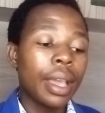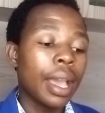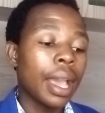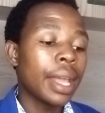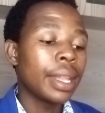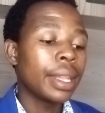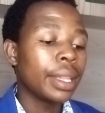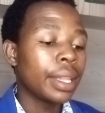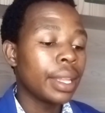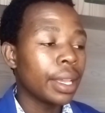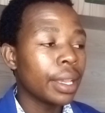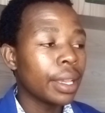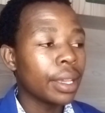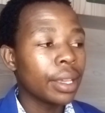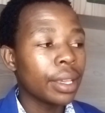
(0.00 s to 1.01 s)
and
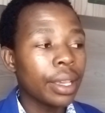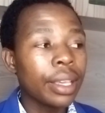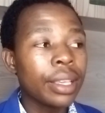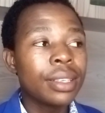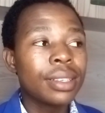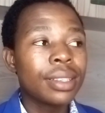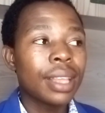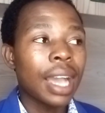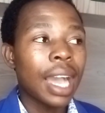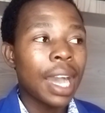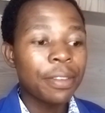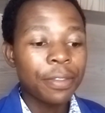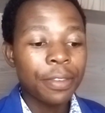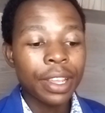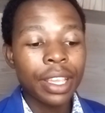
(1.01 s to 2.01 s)
the East
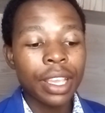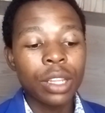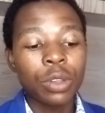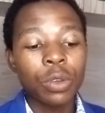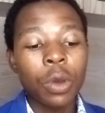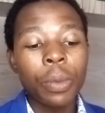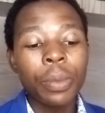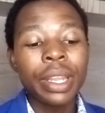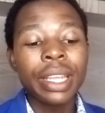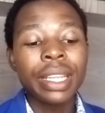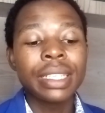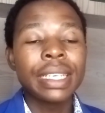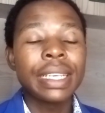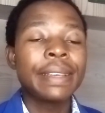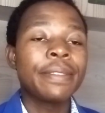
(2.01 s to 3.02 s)
African
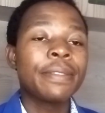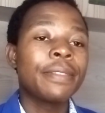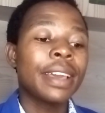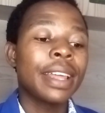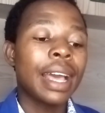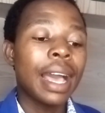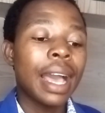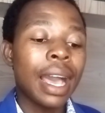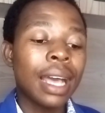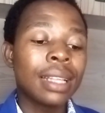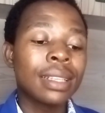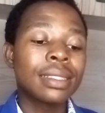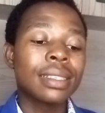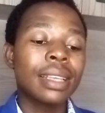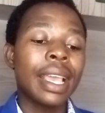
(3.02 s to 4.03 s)
community further
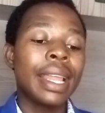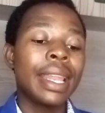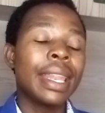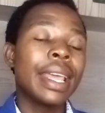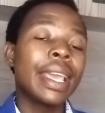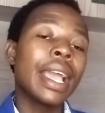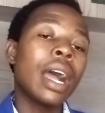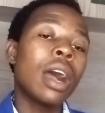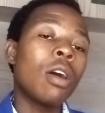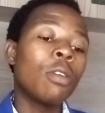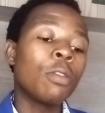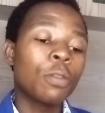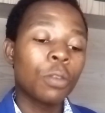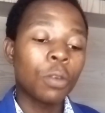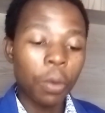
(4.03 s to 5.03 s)
adds a layer of
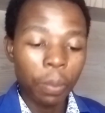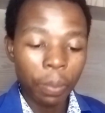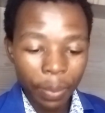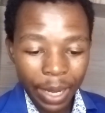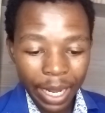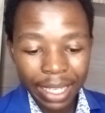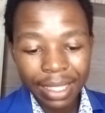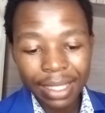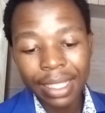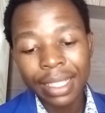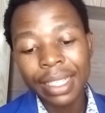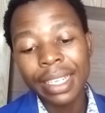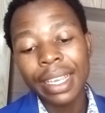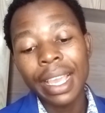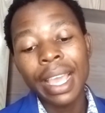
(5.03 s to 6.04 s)

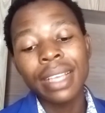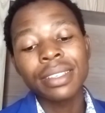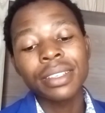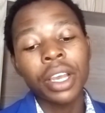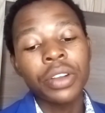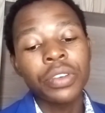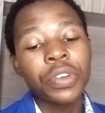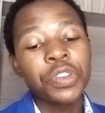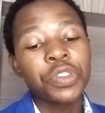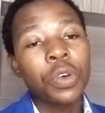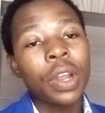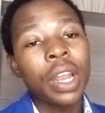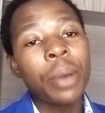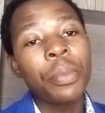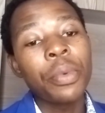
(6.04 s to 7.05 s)
complexity as countries
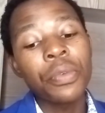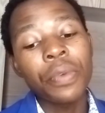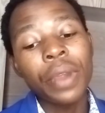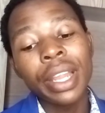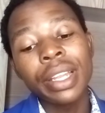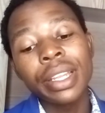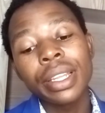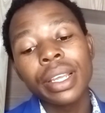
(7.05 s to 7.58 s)
collaborate